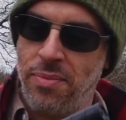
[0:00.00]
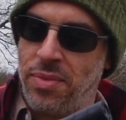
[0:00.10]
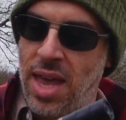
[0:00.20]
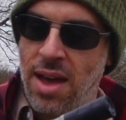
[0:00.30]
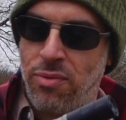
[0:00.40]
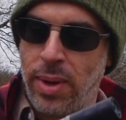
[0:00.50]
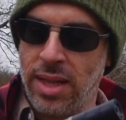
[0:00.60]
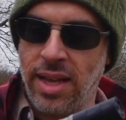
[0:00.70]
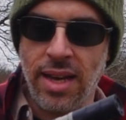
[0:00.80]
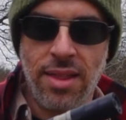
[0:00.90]
halfway
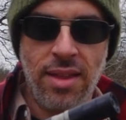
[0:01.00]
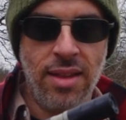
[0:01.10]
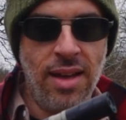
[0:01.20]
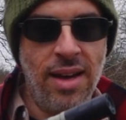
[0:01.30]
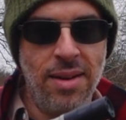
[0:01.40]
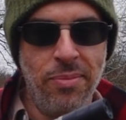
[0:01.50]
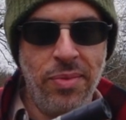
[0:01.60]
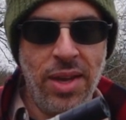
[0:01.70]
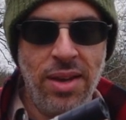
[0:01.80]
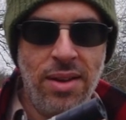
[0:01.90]
length
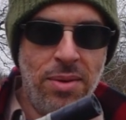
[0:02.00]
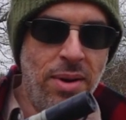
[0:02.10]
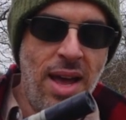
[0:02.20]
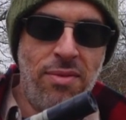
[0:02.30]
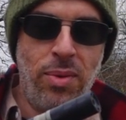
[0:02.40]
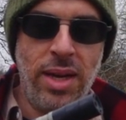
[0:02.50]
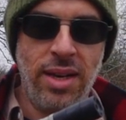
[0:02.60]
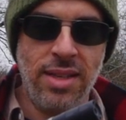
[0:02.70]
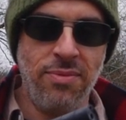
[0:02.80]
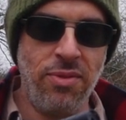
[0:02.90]
or halfway
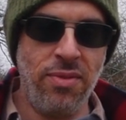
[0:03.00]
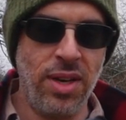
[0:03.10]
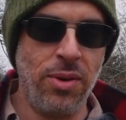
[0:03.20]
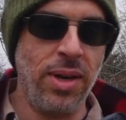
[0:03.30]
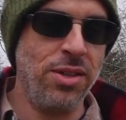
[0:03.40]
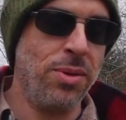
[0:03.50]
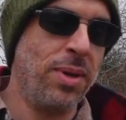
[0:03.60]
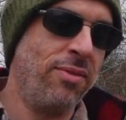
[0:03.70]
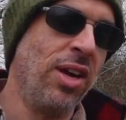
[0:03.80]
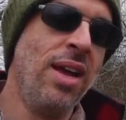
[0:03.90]
configuration or
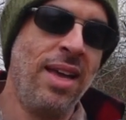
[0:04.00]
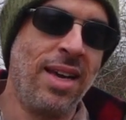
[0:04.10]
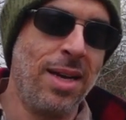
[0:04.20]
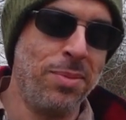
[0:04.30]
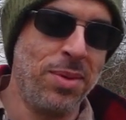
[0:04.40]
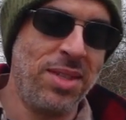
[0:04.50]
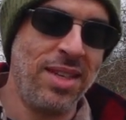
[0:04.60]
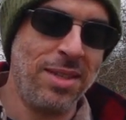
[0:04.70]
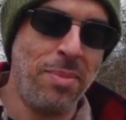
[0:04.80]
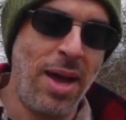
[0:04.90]
whatever. It comes with
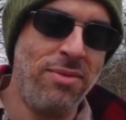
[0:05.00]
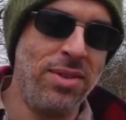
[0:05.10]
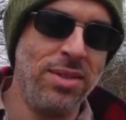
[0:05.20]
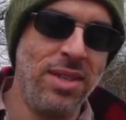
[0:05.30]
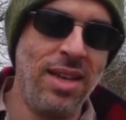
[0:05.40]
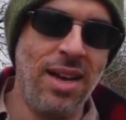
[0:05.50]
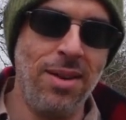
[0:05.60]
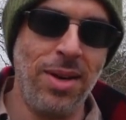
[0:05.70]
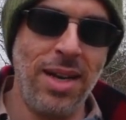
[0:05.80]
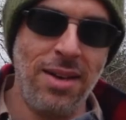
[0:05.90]
6 baffles.
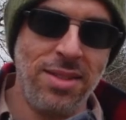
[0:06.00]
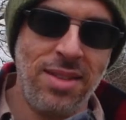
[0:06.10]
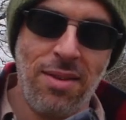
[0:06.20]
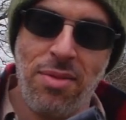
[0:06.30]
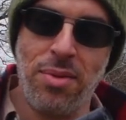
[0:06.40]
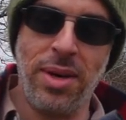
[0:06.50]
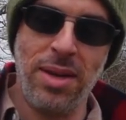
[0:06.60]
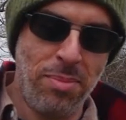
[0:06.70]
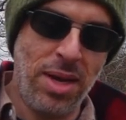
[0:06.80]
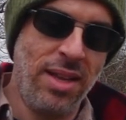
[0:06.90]
Right now I just have 3,
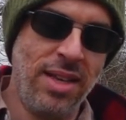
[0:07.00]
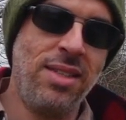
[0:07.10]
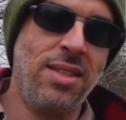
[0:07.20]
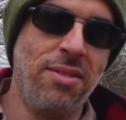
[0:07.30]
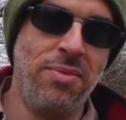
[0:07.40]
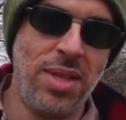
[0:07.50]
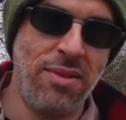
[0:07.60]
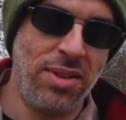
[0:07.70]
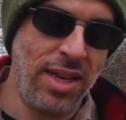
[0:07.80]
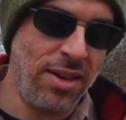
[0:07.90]
but it's still
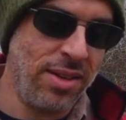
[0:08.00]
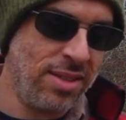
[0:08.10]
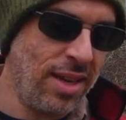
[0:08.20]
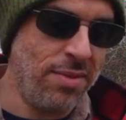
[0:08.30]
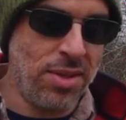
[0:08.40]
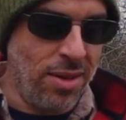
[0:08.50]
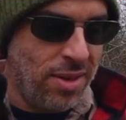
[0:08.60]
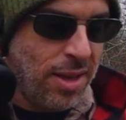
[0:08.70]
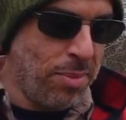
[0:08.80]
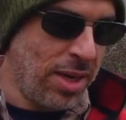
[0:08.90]
definitely hearing safe, so
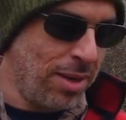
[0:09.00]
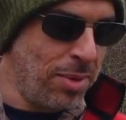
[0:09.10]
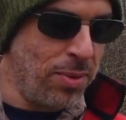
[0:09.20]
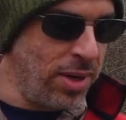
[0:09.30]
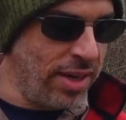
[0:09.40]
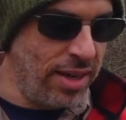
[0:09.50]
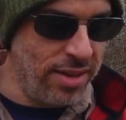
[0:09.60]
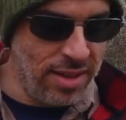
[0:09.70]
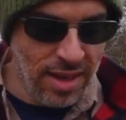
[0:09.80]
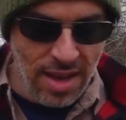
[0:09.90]
I'm not going to be wearing
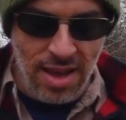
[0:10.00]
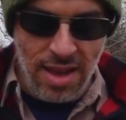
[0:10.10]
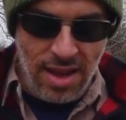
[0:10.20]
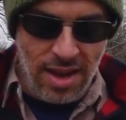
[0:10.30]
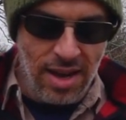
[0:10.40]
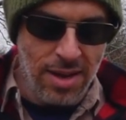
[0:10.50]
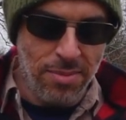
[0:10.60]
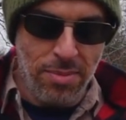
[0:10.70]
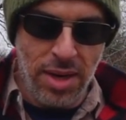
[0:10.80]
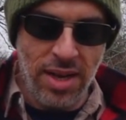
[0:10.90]
ears.
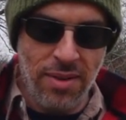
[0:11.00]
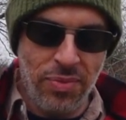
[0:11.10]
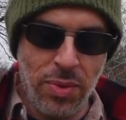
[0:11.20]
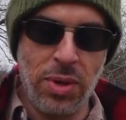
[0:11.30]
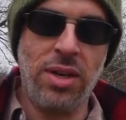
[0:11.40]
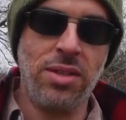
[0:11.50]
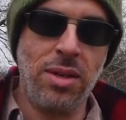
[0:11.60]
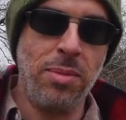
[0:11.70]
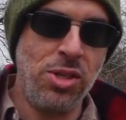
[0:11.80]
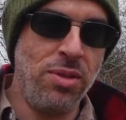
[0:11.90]
But we're also going
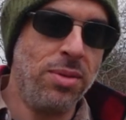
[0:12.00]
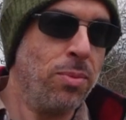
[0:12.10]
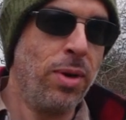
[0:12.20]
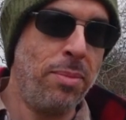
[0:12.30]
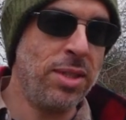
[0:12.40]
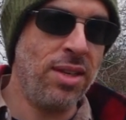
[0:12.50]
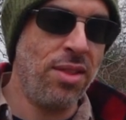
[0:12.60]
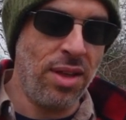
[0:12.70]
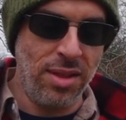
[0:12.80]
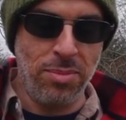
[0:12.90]
to be shooting some Remington
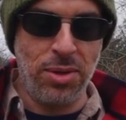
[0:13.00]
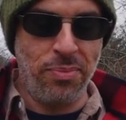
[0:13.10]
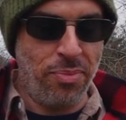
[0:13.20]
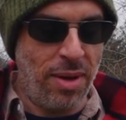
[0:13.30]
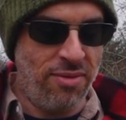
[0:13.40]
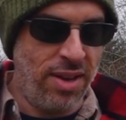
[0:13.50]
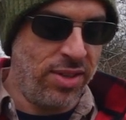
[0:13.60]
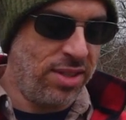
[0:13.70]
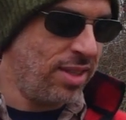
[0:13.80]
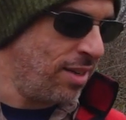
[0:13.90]
Thunderbolt, my
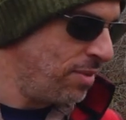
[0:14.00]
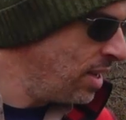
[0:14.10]
favorite stuff,